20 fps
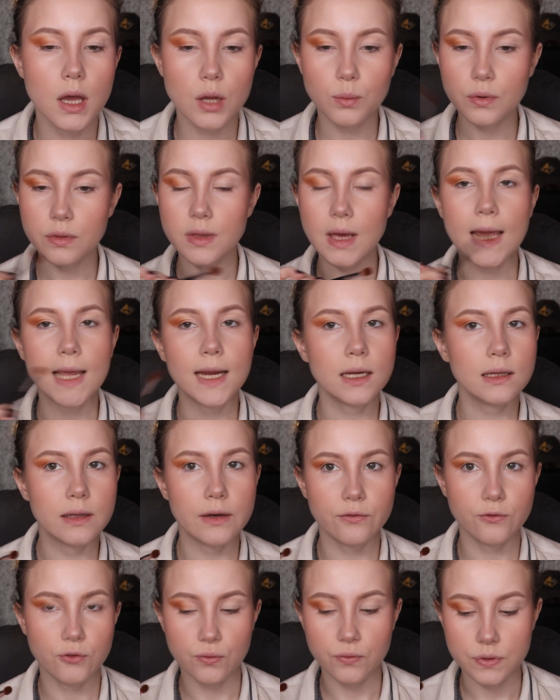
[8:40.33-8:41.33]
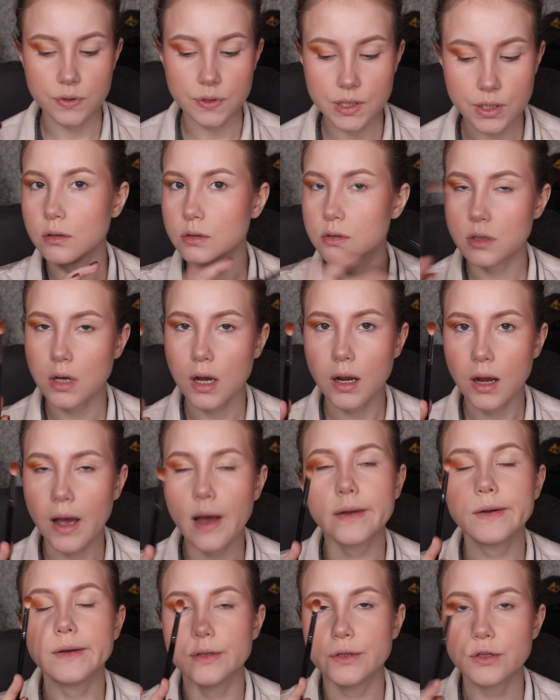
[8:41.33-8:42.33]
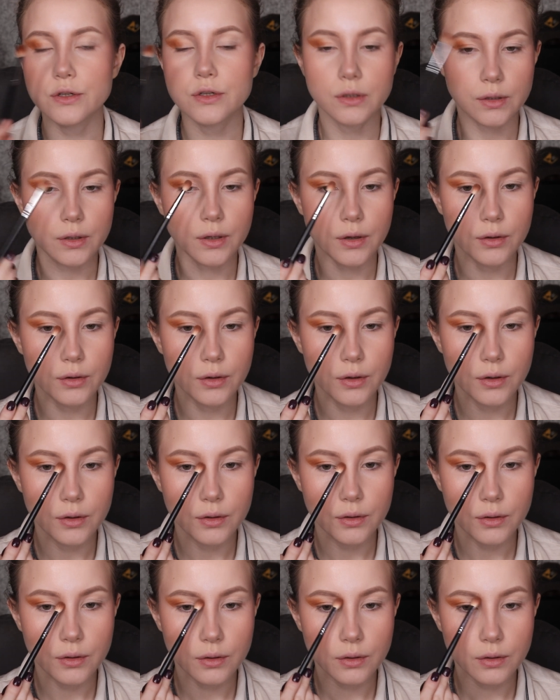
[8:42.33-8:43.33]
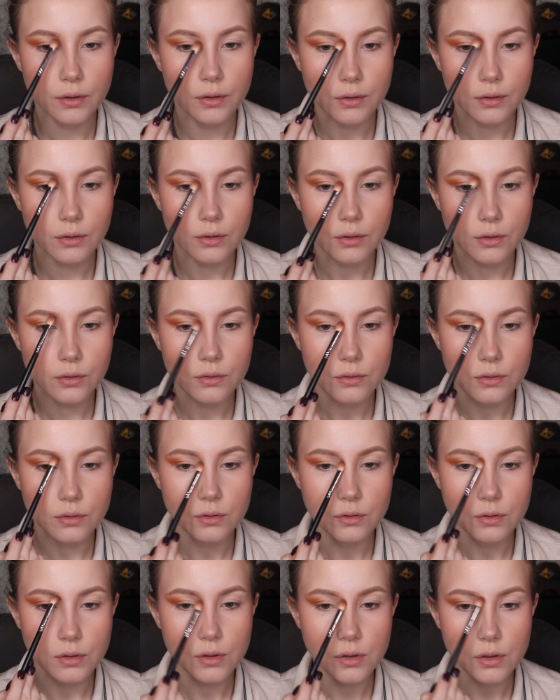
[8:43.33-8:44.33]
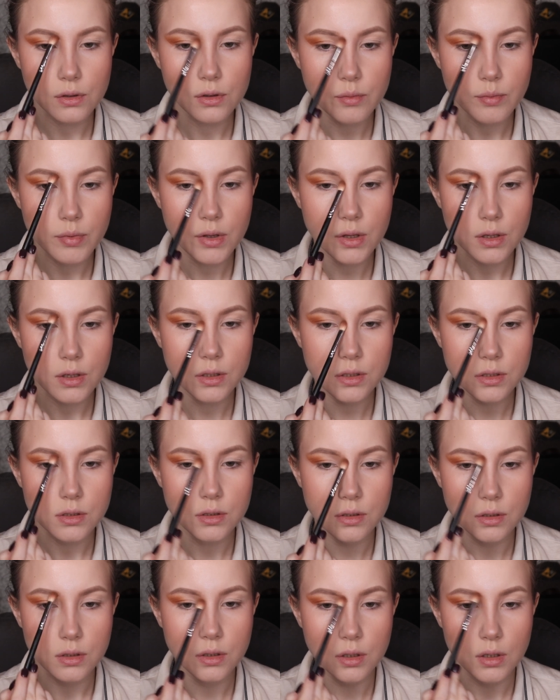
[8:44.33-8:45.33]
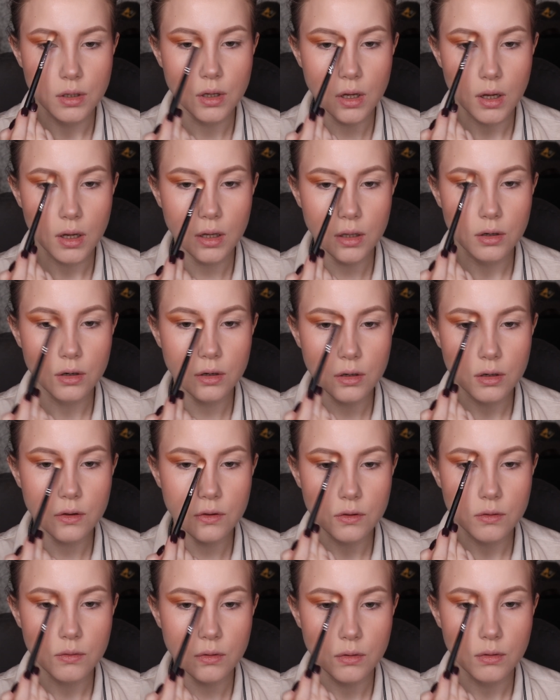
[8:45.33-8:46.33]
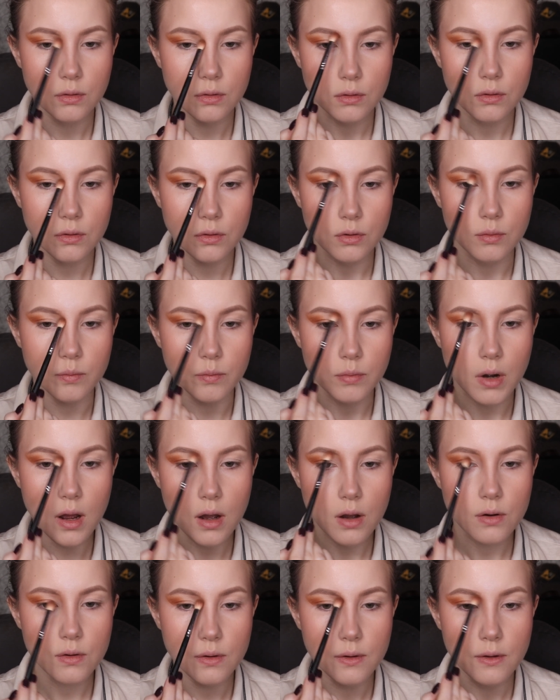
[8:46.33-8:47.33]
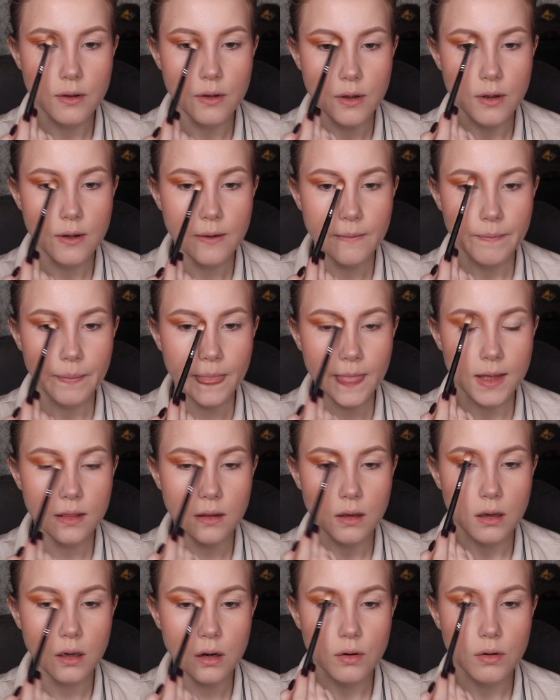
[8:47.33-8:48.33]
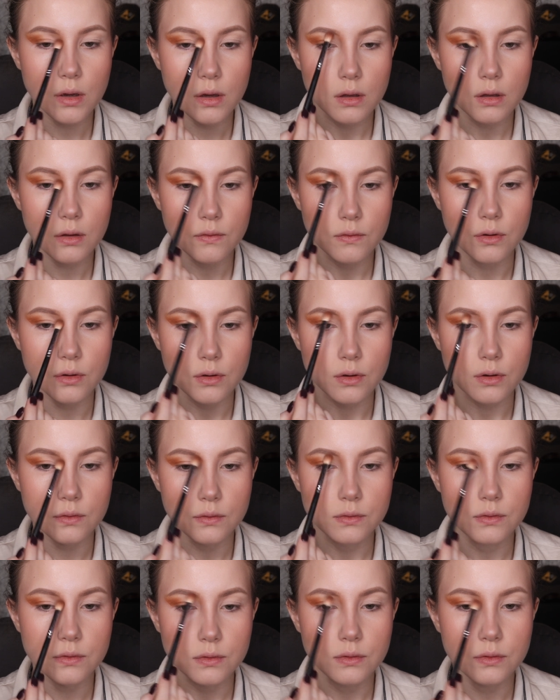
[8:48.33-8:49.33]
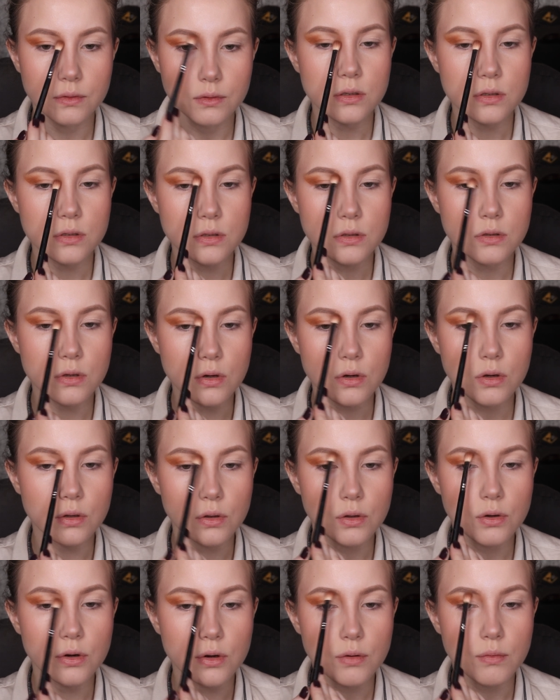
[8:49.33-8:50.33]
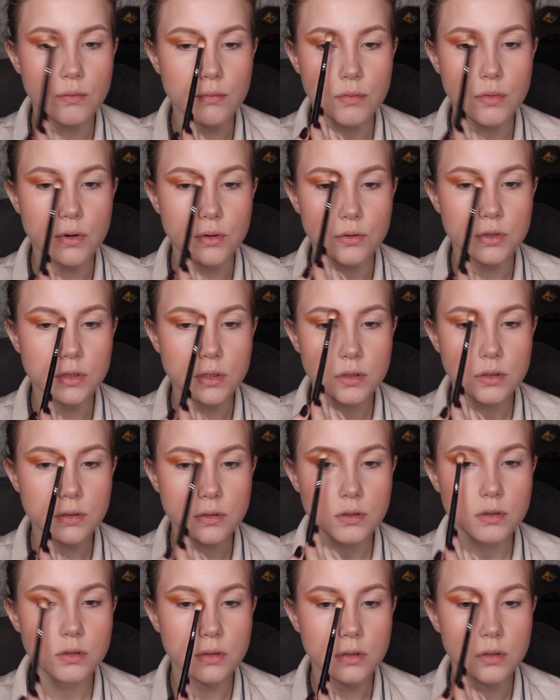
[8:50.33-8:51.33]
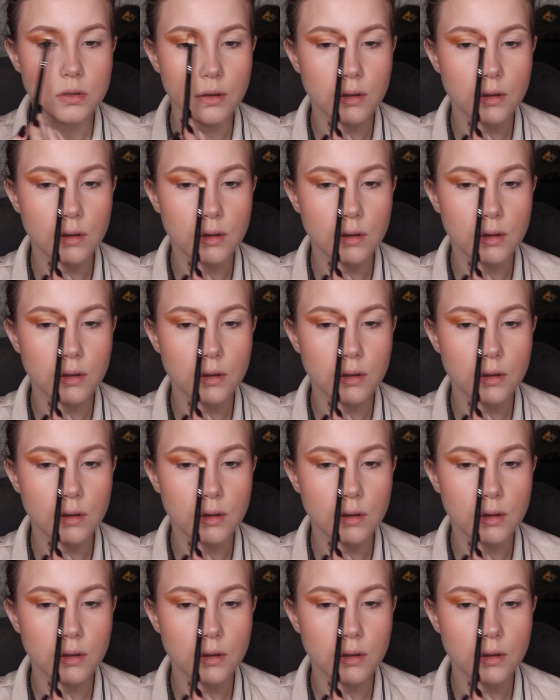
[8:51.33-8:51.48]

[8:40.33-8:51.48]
And with any leftovers, do not add additional color. Use a little bit underneath your brow, in the area of your nose. Circular motions.